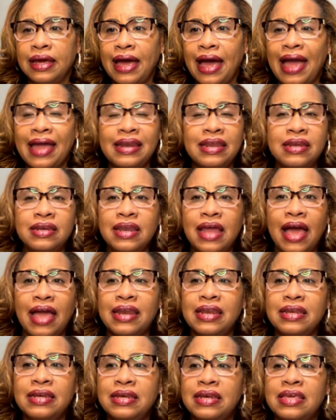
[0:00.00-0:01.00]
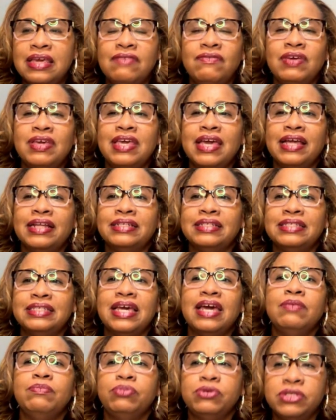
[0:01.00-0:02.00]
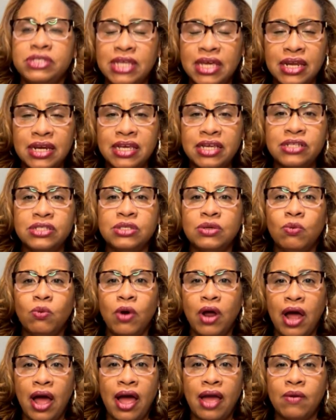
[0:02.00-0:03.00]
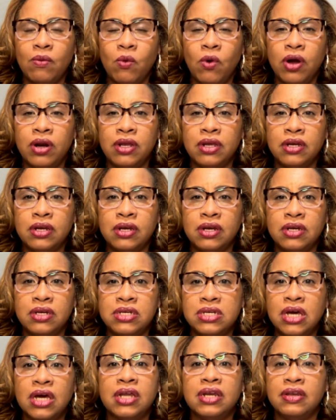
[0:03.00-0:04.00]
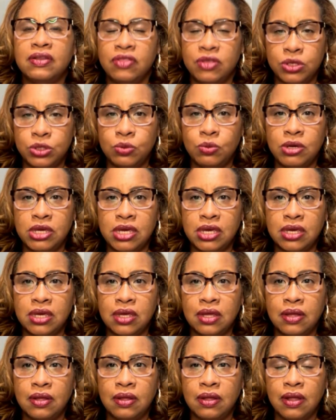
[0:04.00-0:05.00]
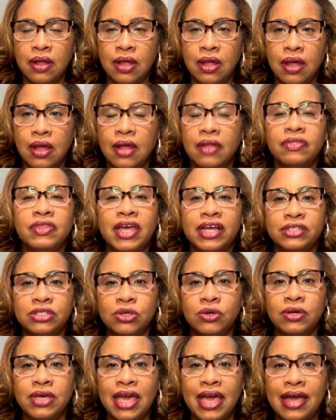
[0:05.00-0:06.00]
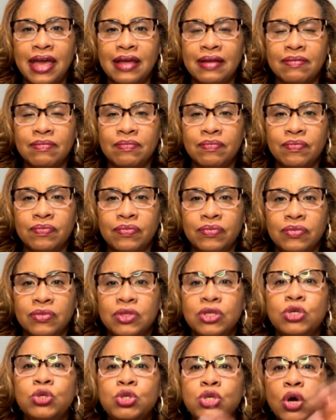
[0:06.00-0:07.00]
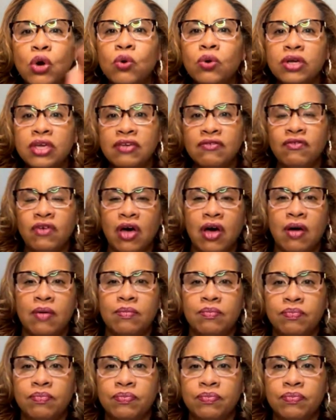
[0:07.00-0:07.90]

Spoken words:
I didn't even get 10% into what I wanted done this week. That's okay. You don't give up.